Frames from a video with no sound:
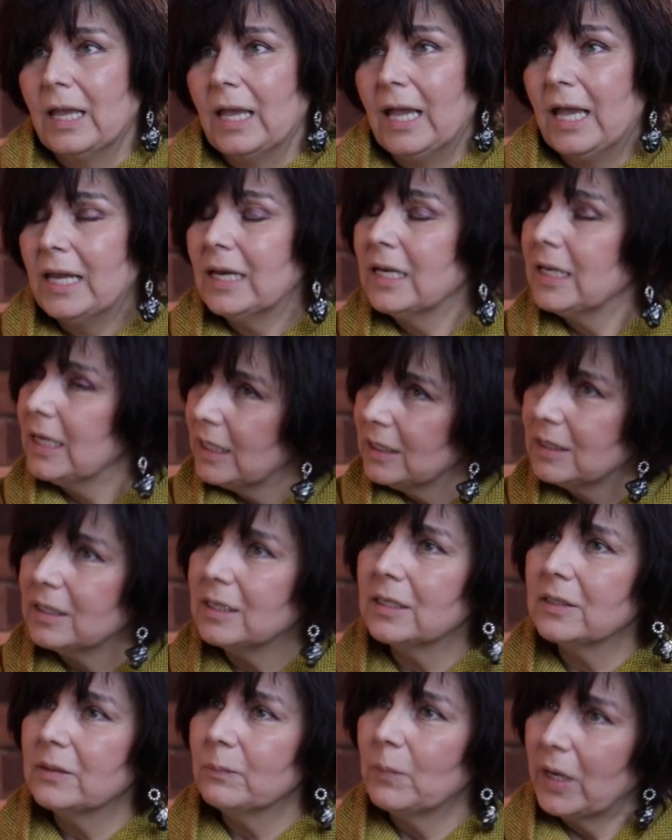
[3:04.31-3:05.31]
And he
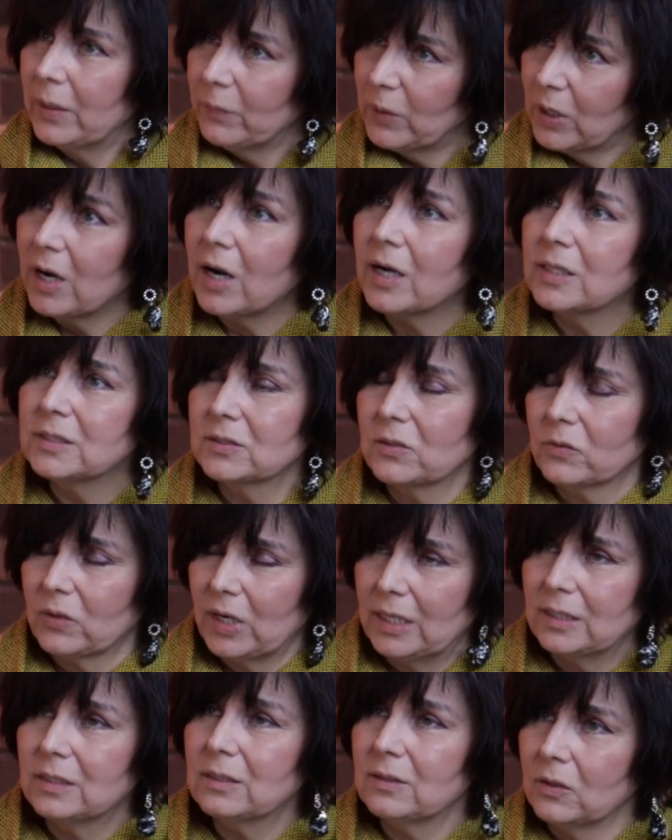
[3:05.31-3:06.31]
did, by God's
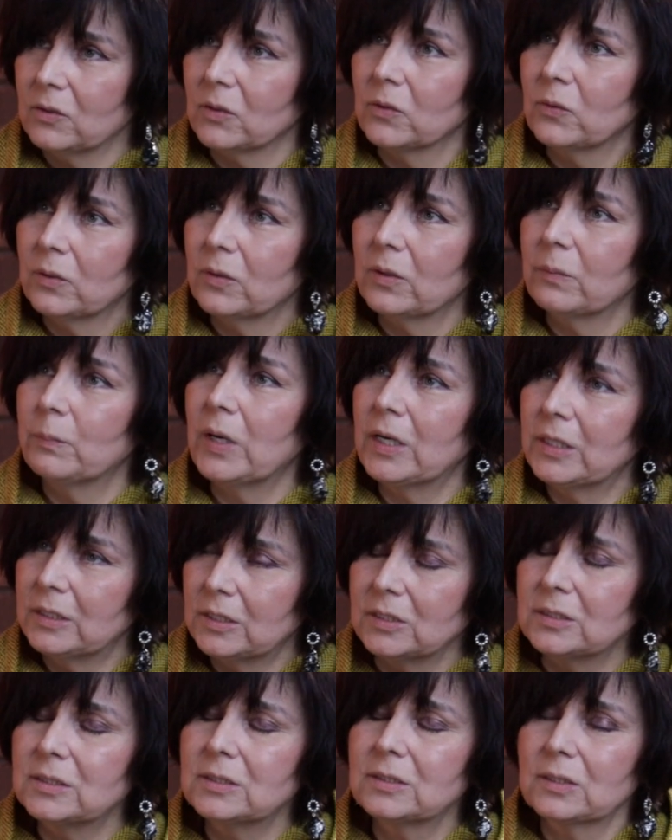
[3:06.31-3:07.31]
great, you know,
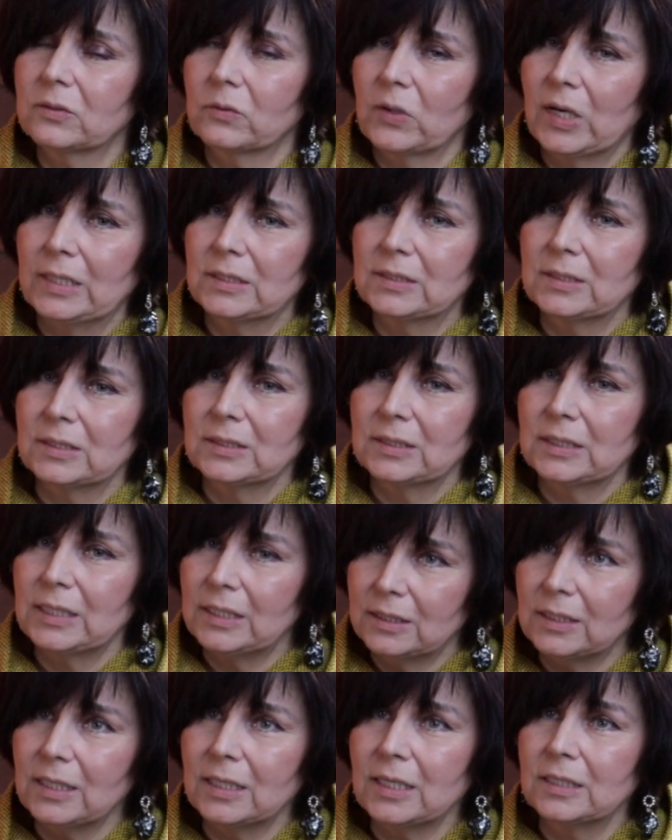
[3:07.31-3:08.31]
abundance graces,
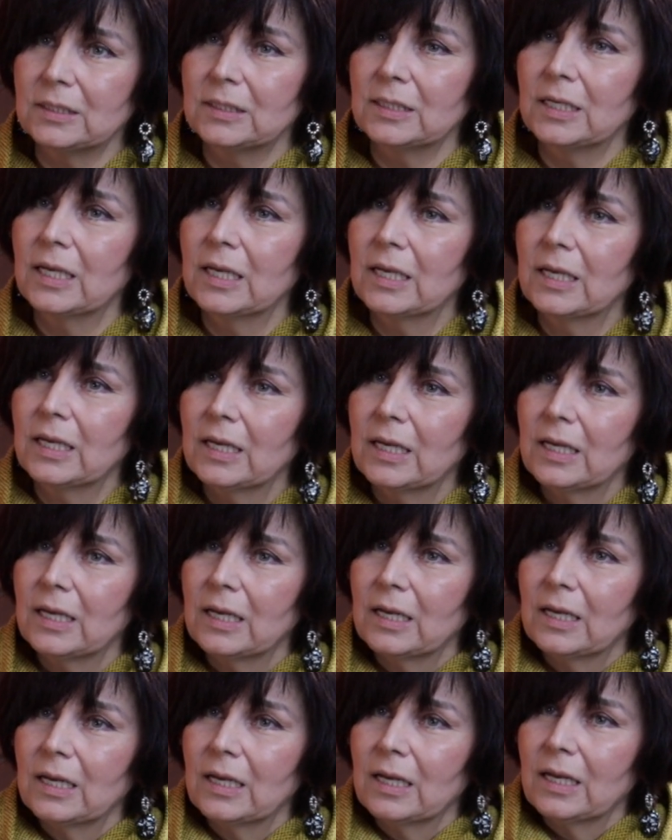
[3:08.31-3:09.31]
he did.
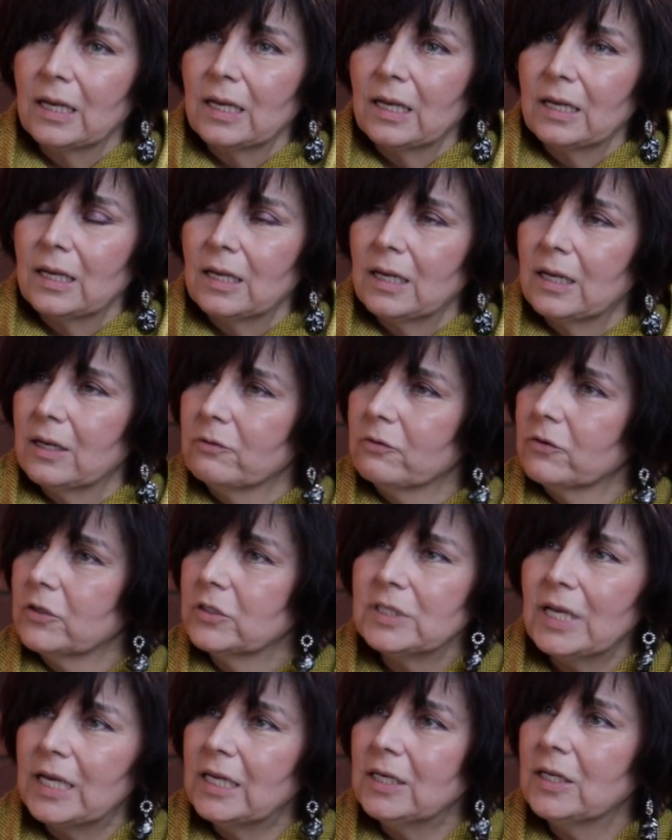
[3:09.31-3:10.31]
For
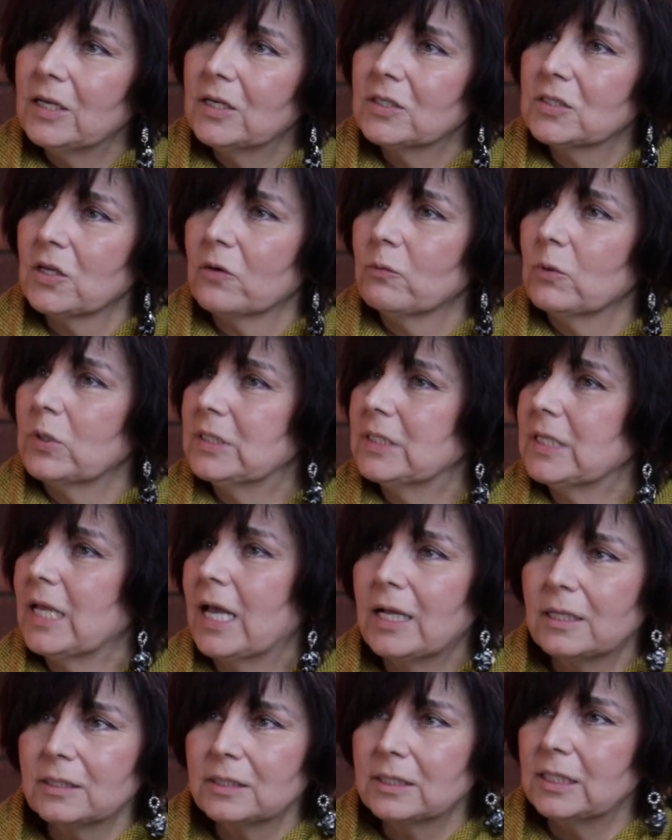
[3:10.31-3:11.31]
10 years, I was
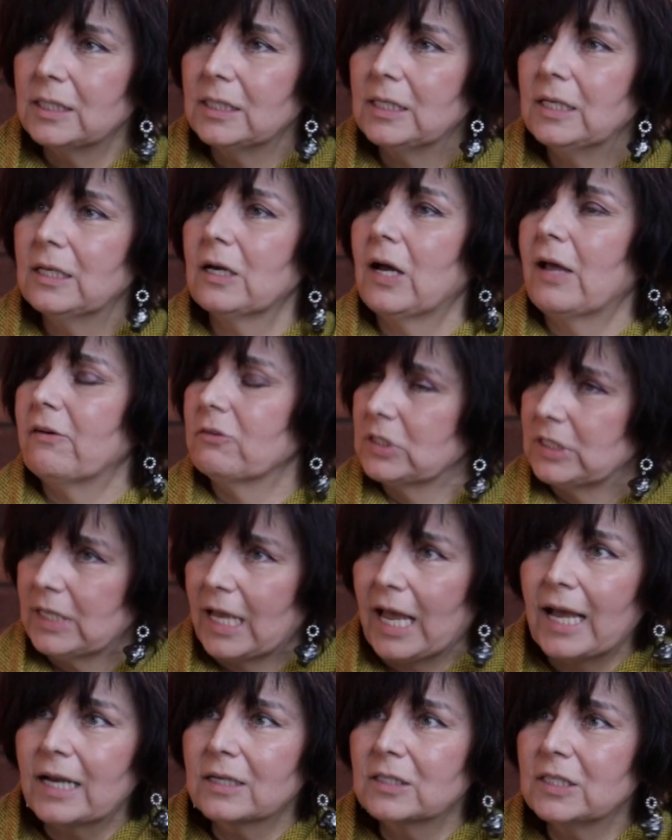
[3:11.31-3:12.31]
healthy, I was
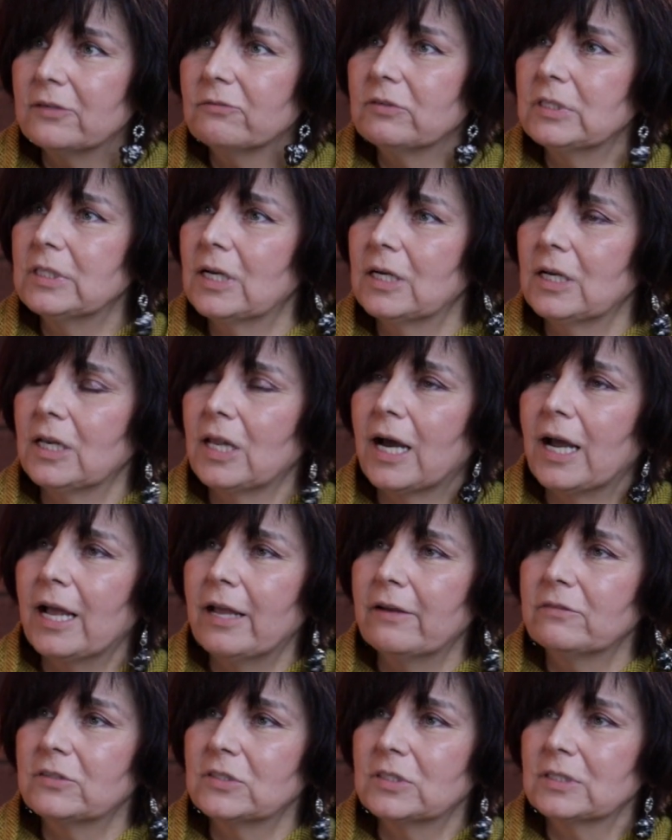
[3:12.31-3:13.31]
active in their
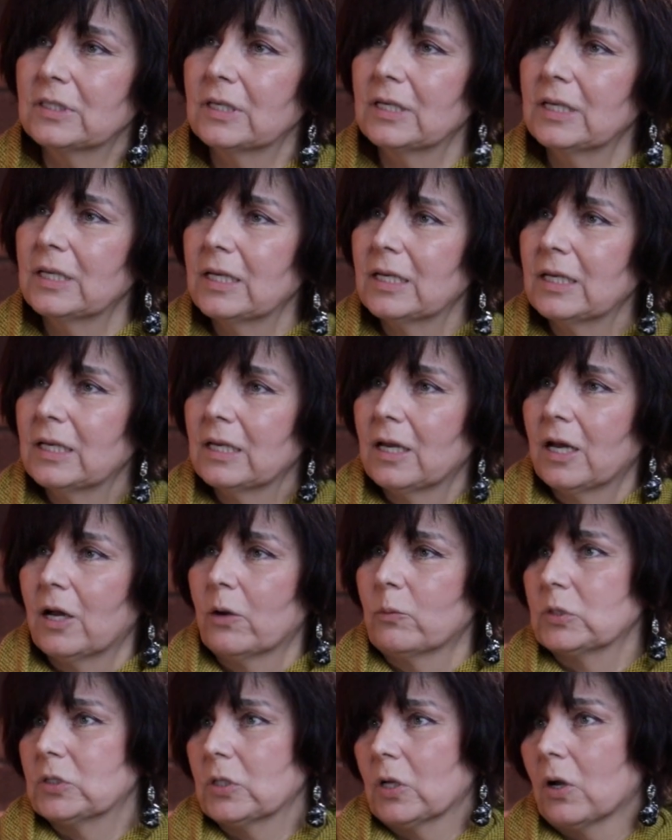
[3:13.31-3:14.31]
lives. I
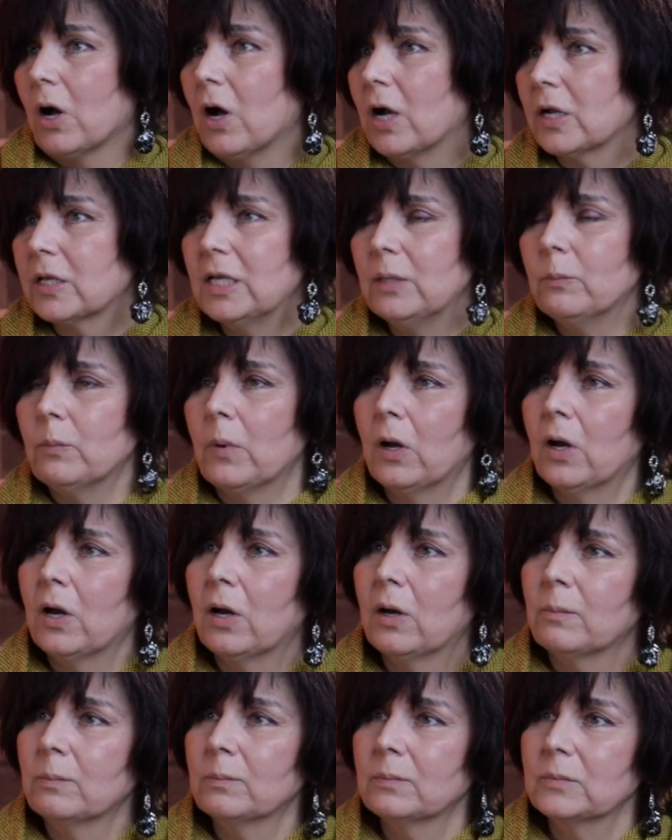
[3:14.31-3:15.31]
was a hockey
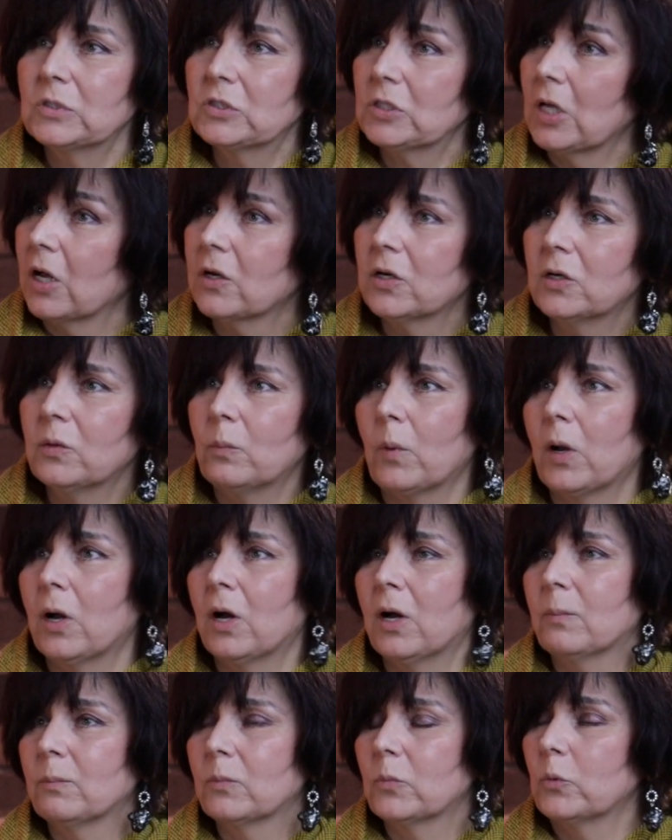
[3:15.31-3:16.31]
mom, soccer
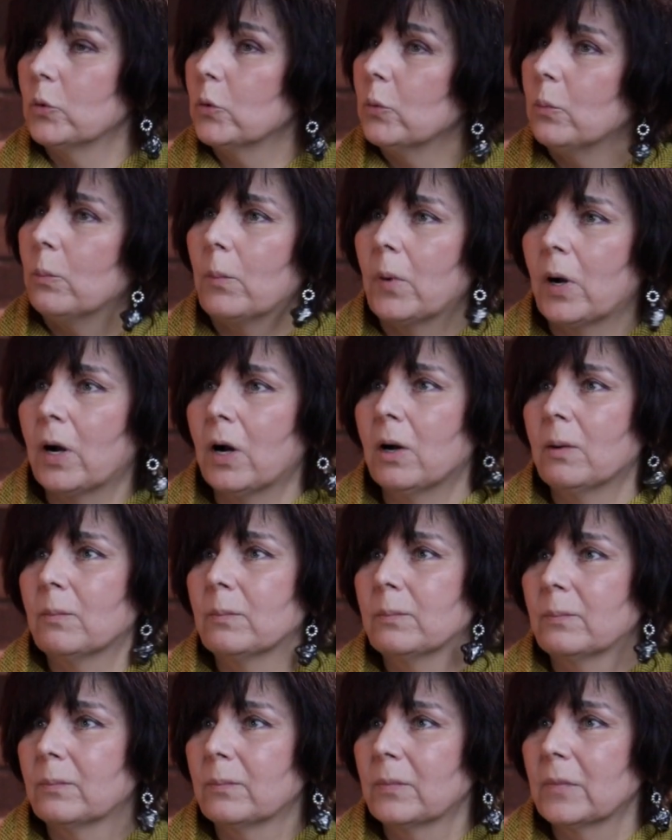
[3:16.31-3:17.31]
mom, room mom.